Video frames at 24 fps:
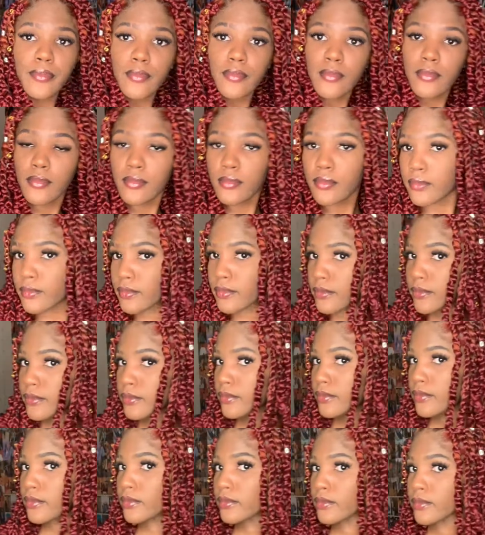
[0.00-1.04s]
Follow me
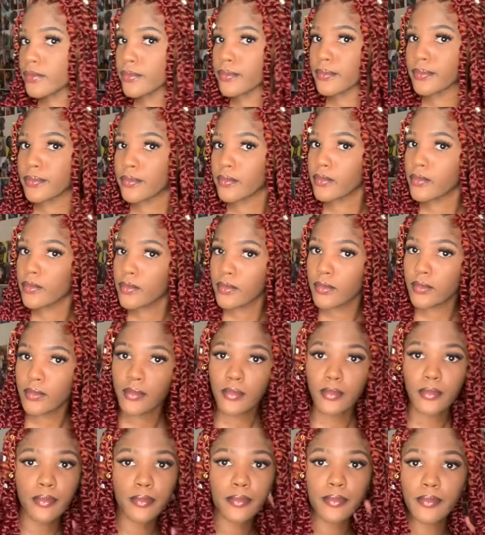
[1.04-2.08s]
at Braided Hands.
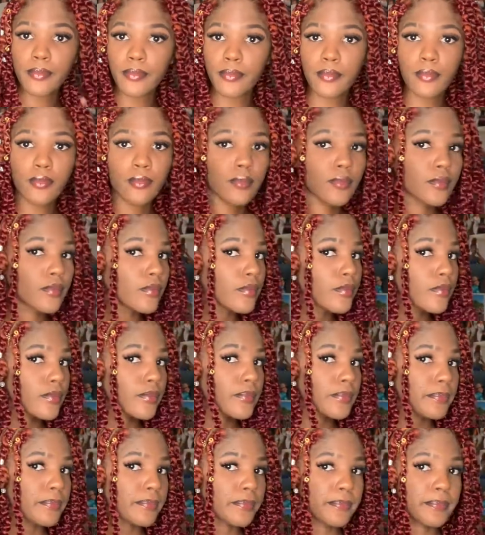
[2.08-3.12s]
That's my hair page.
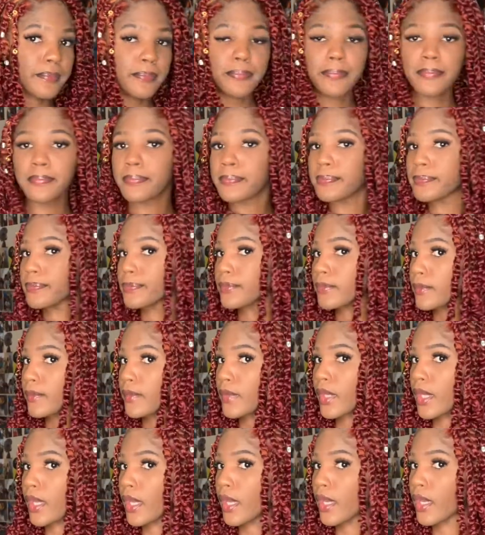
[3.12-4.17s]
And I'll
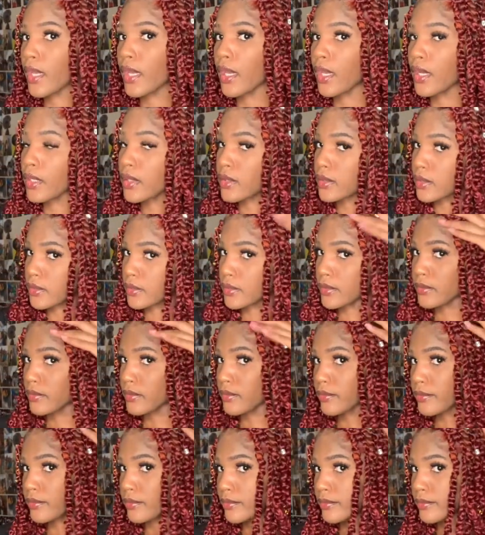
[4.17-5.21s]
see y'all in the
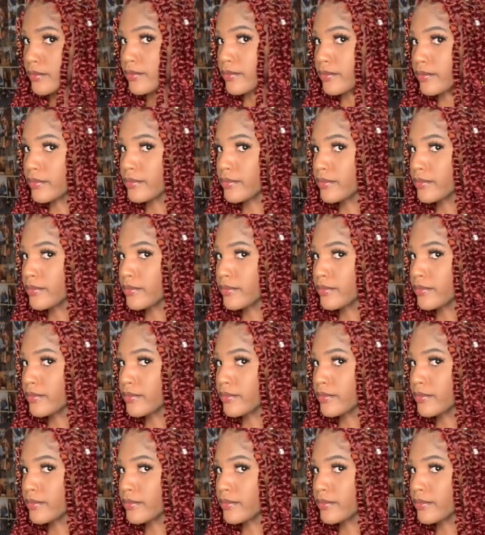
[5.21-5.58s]
next video.